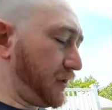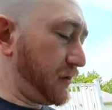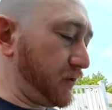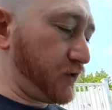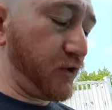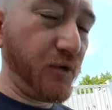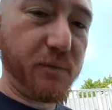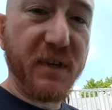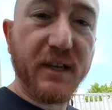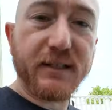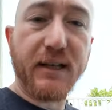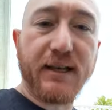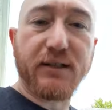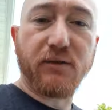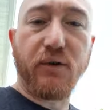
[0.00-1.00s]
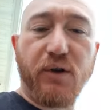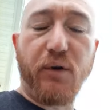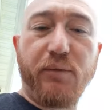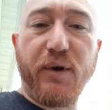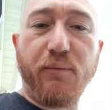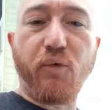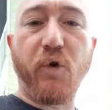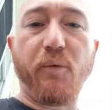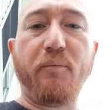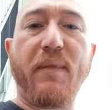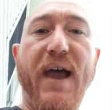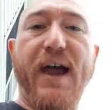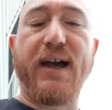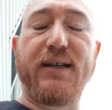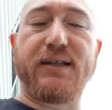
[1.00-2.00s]
The two-piece has a little bit more
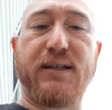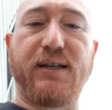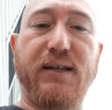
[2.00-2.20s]
mass